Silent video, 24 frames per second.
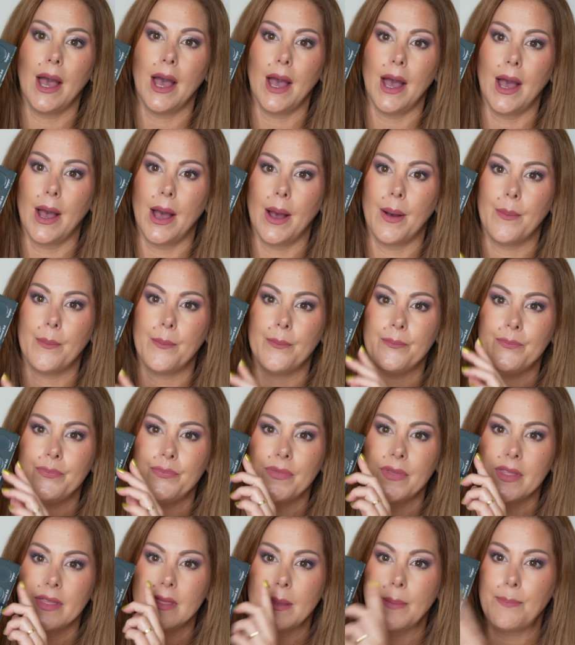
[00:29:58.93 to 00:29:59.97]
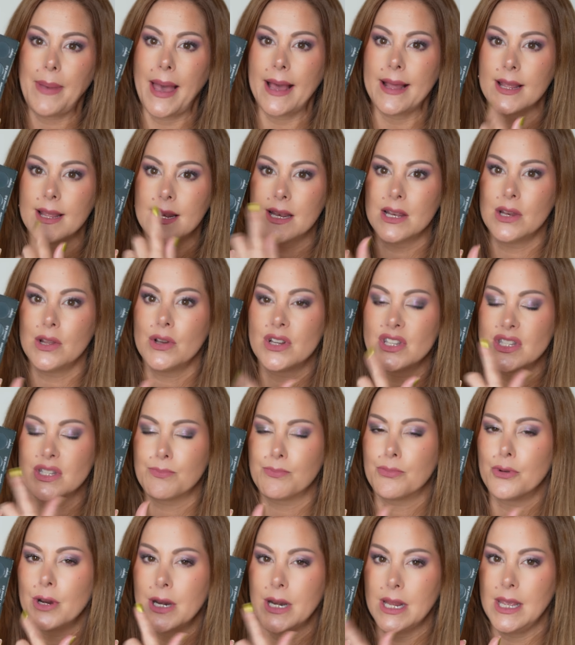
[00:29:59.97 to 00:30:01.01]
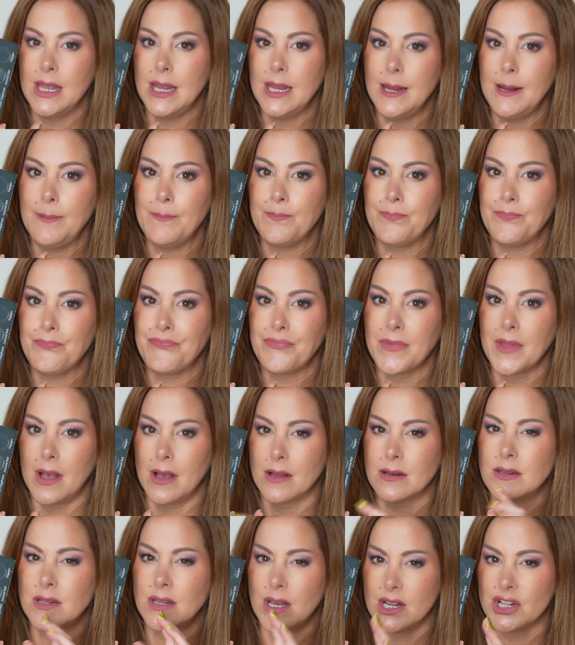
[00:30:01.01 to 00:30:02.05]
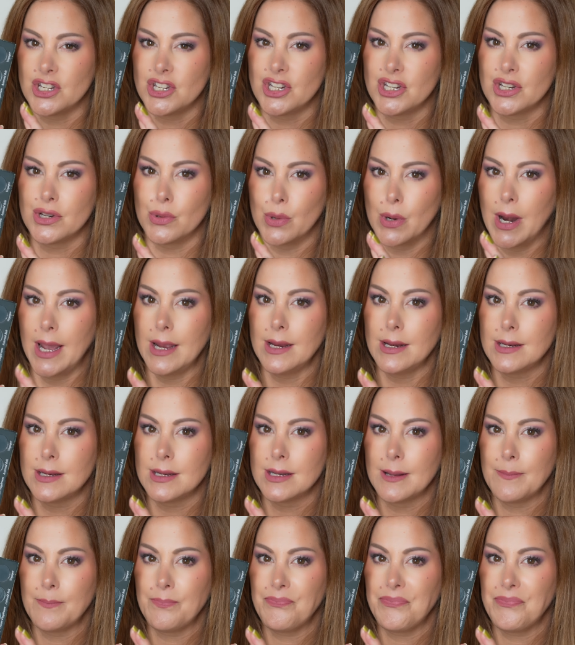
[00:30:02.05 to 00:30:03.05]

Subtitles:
The palette looks pretty untouched, right?